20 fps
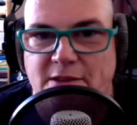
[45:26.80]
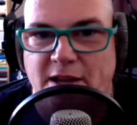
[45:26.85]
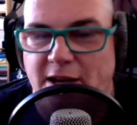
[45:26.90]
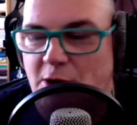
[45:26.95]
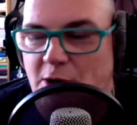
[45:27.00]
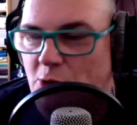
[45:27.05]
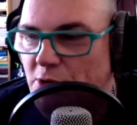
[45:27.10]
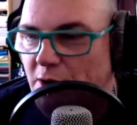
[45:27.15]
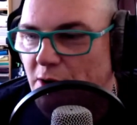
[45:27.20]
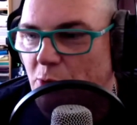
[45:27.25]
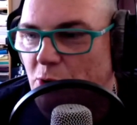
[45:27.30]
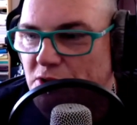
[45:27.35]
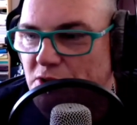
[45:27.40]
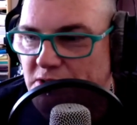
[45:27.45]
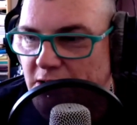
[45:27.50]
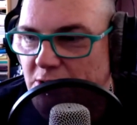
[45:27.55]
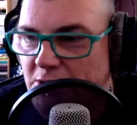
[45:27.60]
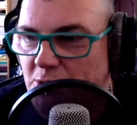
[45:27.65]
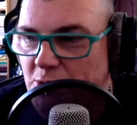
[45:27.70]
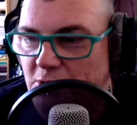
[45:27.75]
they, that I know that
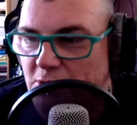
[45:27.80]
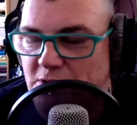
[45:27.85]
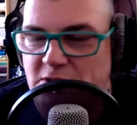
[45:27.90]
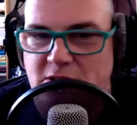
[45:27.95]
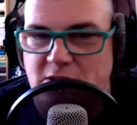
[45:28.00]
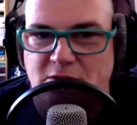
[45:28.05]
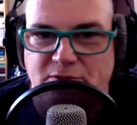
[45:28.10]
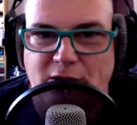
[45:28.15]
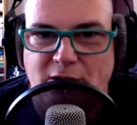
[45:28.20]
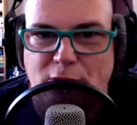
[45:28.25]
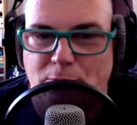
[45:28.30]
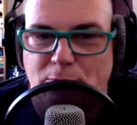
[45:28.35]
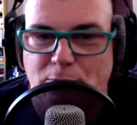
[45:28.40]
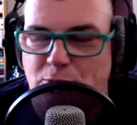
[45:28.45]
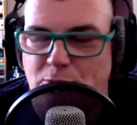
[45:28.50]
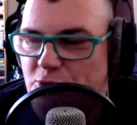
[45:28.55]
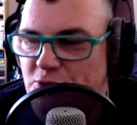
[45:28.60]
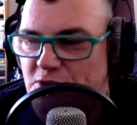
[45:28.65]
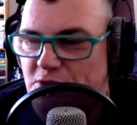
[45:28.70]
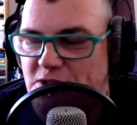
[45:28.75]
works at Google as a
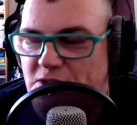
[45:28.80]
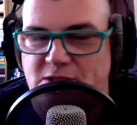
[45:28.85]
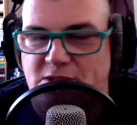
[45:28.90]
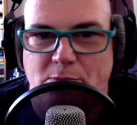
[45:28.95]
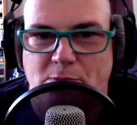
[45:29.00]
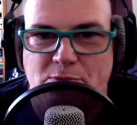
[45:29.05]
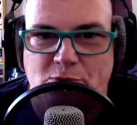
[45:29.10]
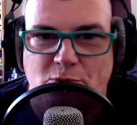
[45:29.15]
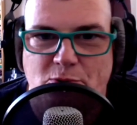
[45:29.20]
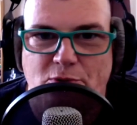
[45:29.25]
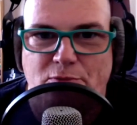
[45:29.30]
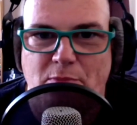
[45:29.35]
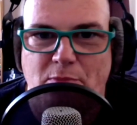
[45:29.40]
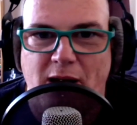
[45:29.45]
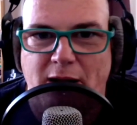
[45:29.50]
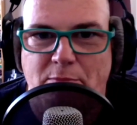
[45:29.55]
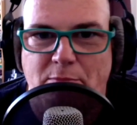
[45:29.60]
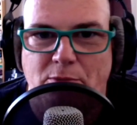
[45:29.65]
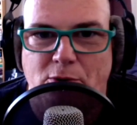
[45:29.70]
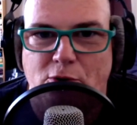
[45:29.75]
developer uses some sort
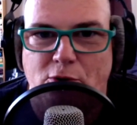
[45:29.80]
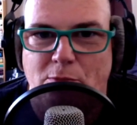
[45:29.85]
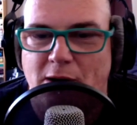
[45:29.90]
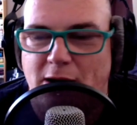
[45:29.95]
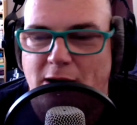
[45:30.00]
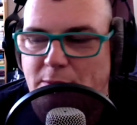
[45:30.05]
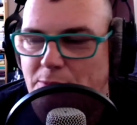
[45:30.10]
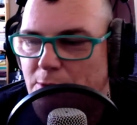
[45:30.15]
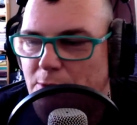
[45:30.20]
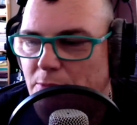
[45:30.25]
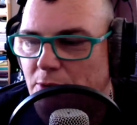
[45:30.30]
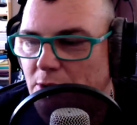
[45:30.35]
of MacBook or MacBook.